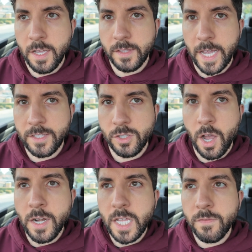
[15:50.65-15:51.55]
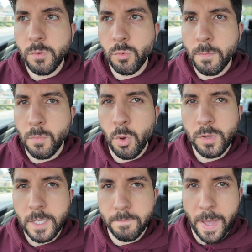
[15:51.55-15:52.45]
that's not even
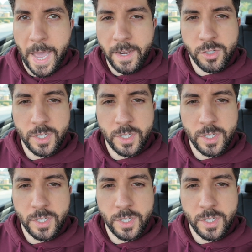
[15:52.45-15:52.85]
remotely bad,